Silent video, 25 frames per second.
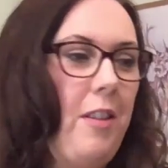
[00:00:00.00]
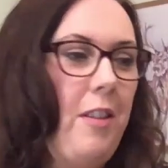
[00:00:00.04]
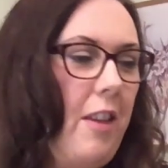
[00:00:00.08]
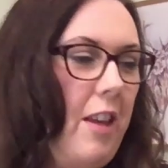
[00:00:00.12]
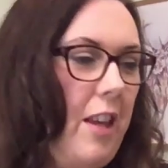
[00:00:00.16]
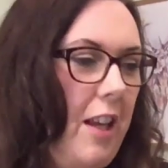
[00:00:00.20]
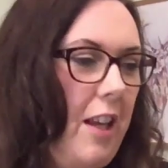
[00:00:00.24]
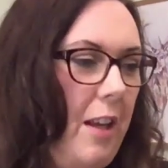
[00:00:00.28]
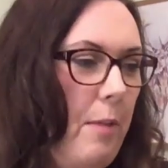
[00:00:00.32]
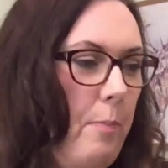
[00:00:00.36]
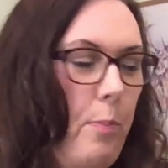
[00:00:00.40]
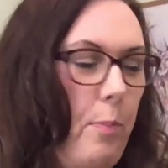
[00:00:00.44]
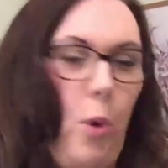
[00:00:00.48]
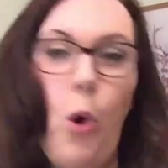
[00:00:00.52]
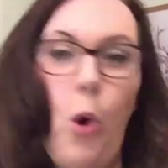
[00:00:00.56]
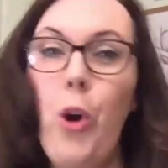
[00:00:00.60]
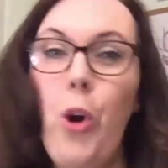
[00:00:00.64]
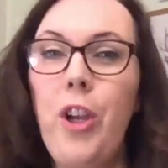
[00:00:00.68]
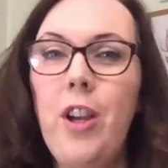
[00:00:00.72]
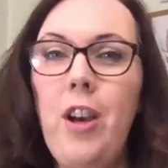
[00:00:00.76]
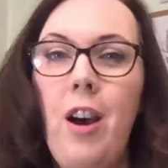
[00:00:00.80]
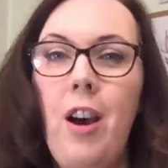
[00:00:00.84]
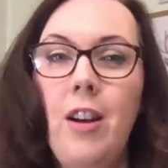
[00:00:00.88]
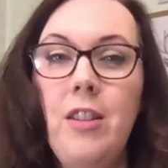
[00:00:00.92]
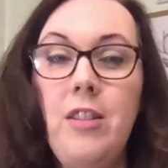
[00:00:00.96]
They
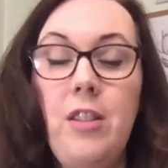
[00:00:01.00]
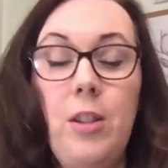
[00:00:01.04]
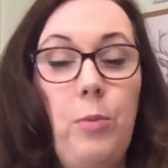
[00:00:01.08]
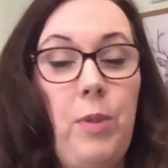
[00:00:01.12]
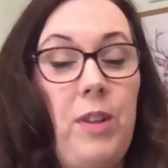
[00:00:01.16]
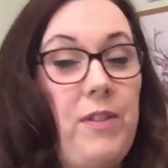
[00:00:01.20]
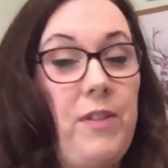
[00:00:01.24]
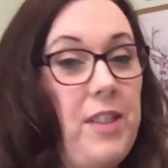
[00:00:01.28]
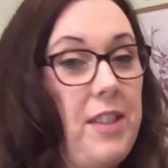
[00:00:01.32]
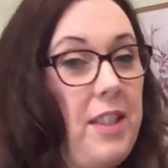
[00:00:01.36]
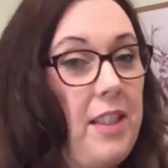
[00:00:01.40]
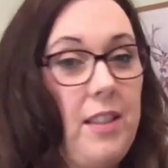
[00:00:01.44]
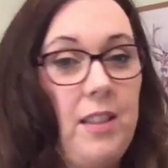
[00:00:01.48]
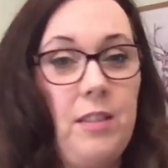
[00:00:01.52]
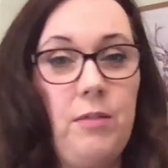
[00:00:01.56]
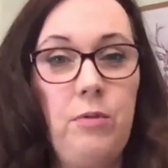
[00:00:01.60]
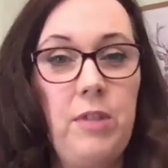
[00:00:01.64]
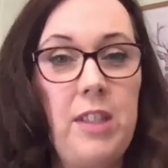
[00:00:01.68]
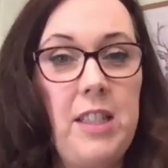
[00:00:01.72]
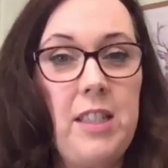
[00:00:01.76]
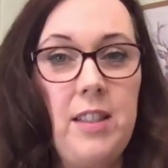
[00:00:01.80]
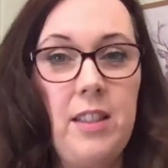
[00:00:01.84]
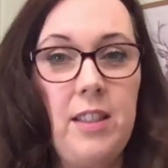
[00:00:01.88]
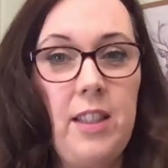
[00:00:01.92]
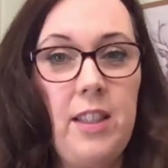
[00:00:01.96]
boycott you. We've seen it
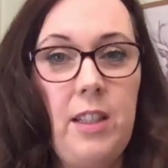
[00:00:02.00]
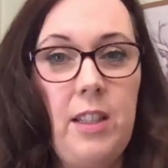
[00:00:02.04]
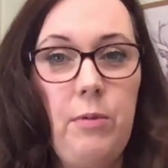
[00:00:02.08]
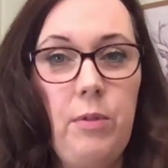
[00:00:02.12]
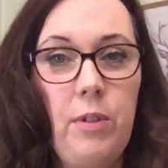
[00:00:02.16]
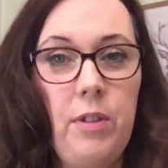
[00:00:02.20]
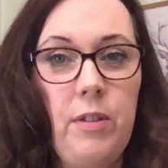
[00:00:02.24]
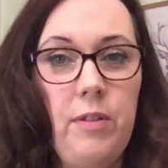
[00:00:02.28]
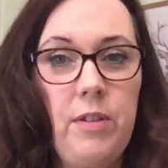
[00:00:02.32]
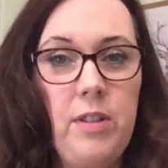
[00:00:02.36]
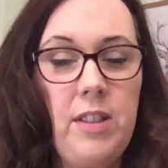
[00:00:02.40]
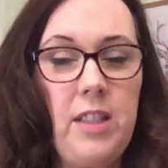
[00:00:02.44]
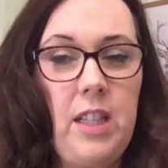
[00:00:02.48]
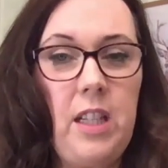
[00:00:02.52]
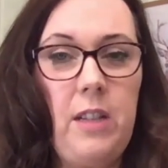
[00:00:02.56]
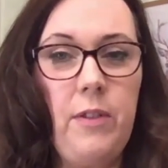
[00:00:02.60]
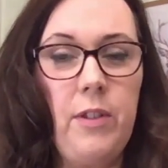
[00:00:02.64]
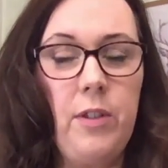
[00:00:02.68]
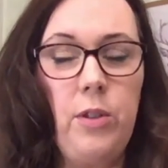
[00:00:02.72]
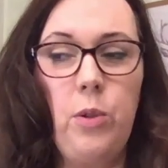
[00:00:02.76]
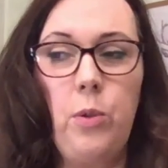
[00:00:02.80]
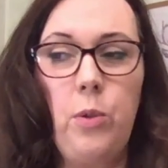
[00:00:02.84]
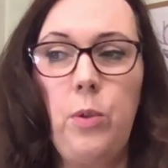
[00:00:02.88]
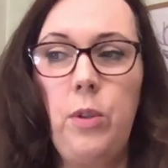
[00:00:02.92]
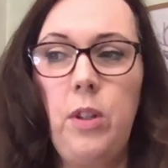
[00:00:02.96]
recently with
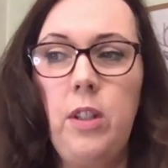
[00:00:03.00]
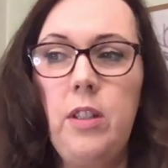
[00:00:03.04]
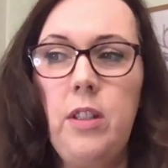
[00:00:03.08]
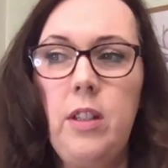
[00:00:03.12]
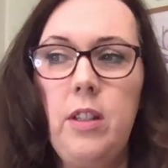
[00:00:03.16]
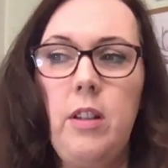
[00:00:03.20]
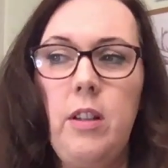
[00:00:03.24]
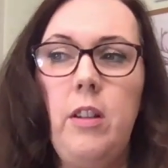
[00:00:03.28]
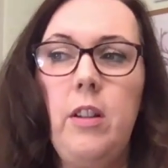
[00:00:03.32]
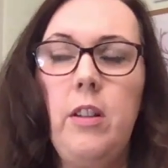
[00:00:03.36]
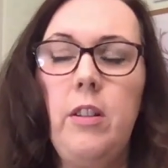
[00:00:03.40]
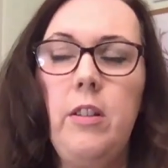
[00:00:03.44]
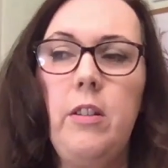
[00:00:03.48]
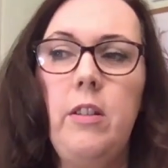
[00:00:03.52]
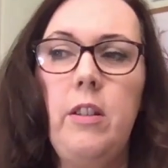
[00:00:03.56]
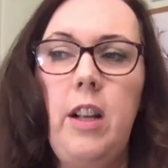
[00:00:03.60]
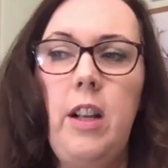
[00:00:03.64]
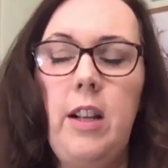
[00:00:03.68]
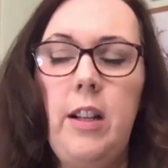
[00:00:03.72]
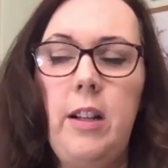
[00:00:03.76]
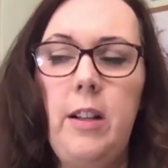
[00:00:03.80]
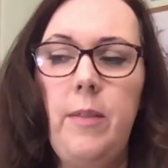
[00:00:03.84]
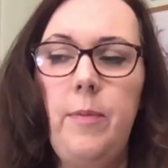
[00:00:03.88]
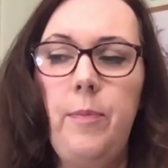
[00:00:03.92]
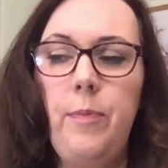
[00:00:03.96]
Stephen Nolan and
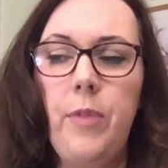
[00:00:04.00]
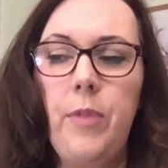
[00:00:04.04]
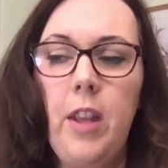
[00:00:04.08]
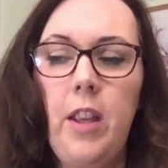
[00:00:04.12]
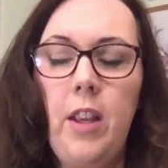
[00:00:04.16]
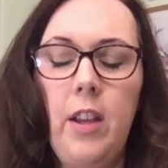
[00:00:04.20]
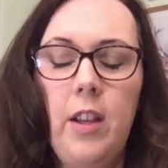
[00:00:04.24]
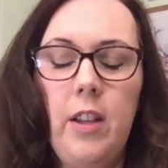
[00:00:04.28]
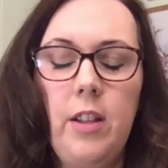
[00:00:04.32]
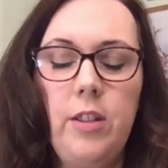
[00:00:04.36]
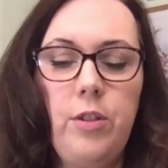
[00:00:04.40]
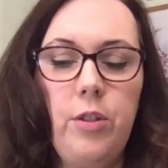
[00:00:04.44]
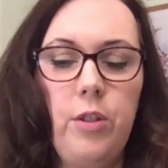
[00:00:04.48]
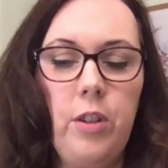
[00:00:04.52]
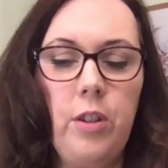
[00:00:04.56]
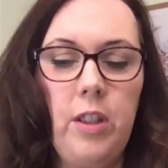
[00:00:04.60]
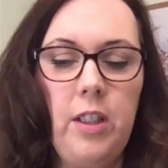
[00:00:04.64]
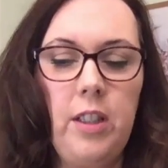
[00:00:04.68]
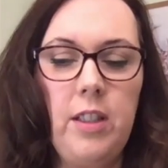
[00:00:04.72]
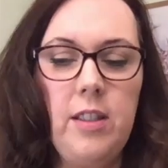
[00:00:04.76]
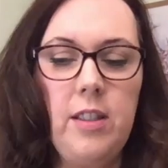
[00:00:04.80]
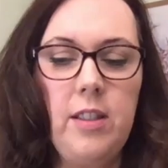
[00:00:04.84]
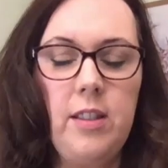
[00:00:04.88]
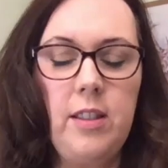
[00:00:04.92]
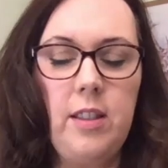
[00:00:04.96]
other
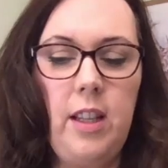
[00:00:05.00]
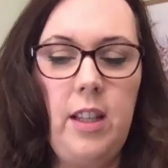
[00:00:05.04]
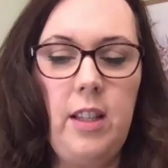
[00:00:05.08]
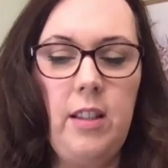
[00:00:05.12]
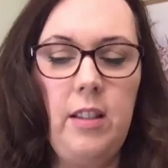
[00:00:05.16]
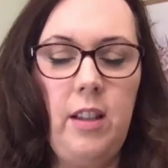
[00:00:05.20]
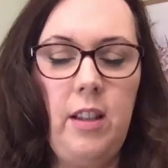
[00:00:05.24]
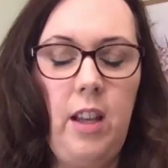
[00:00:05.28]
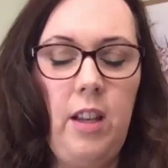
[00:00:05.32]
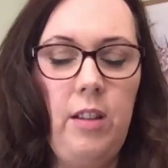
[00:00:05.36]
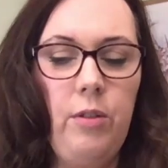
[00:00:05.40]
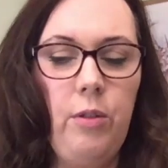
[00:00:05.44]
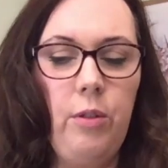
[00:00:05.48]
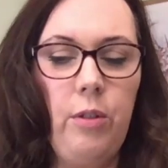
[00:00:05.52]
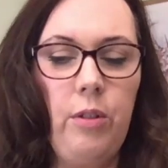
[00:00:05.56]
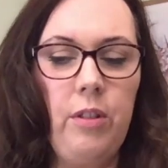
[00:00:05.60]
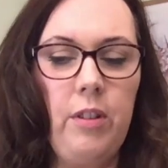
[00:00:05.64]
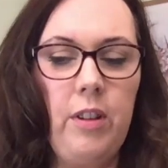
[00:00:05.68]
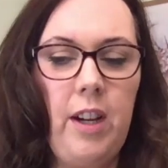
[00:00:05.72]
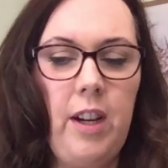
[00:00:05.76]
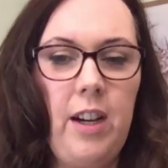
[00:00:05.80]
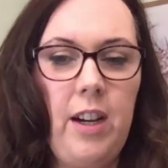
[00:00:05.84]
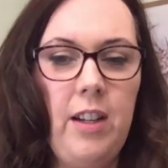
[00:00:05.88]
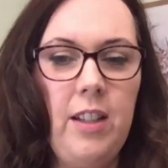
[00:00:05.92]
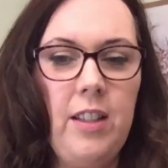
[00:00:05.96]
journalists in Northern
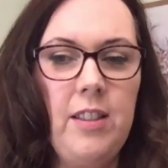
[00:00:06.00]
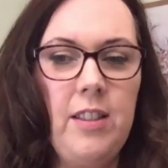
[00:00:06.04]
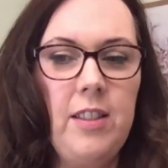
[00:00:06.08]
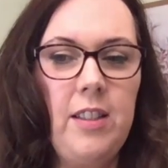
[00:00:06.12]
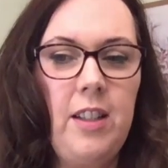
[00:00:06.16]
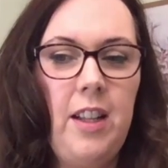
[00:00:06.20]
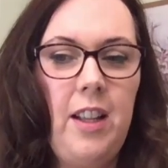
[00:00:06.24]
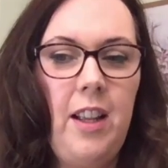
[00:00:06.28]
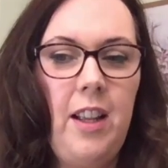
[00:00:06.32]
Ireland.